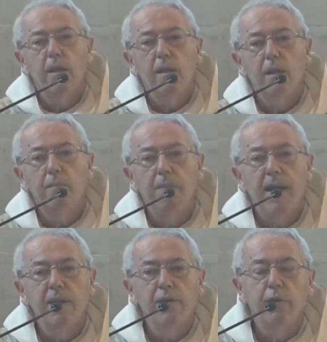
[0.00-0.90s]
A
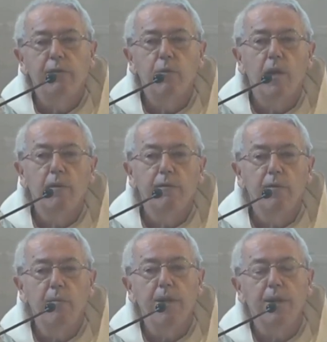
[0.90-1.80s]
band of 12
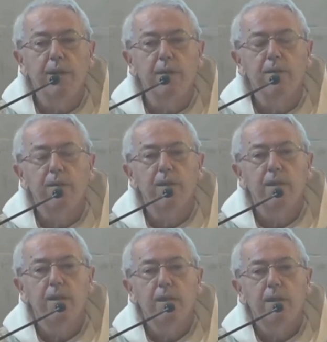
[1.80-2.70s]
Dominicans,
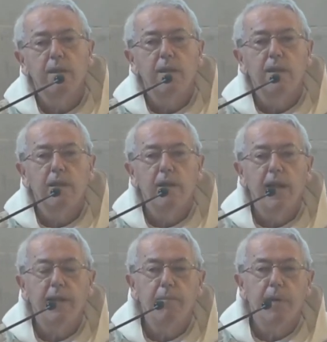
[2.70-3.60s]

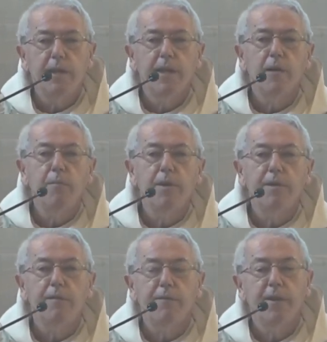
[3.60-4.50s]
led by
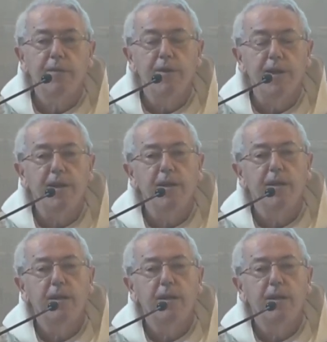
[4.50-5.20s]
Gilbert of Fresney,